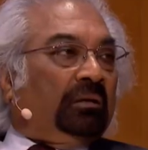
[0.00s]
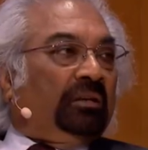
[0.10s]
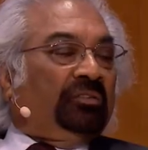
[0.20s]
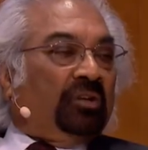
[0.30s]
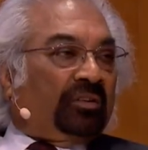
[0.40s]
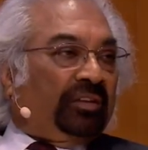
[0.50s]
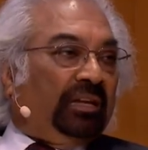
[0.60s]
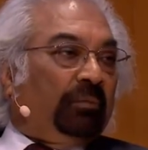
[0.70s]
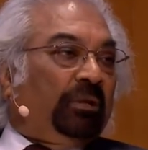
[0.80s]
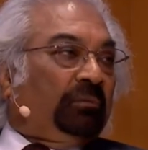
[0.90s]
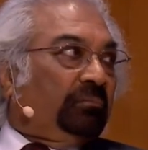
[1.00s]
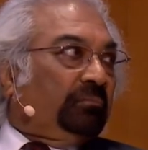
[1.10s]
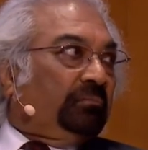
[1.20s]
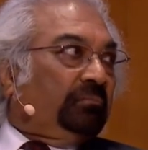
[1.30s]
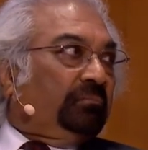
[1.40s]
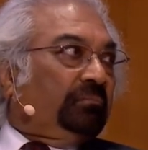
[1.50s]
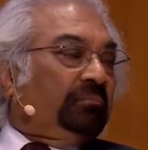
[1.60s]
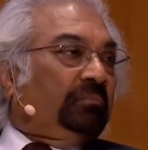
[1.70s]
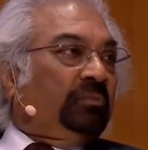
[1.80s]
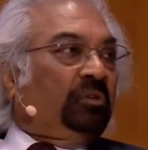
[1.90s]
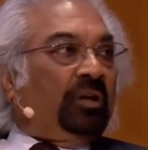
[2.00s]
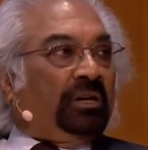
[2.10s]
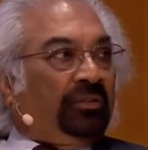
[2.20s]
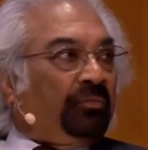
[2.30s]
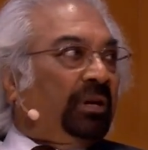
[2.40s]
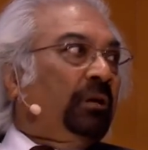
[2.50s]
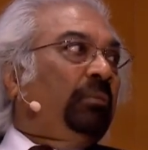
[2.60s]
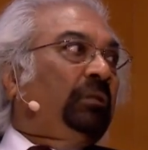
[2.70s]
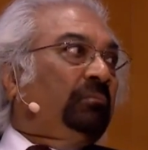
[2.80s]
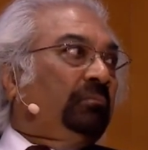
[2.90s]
is not scalable, nor it is workable.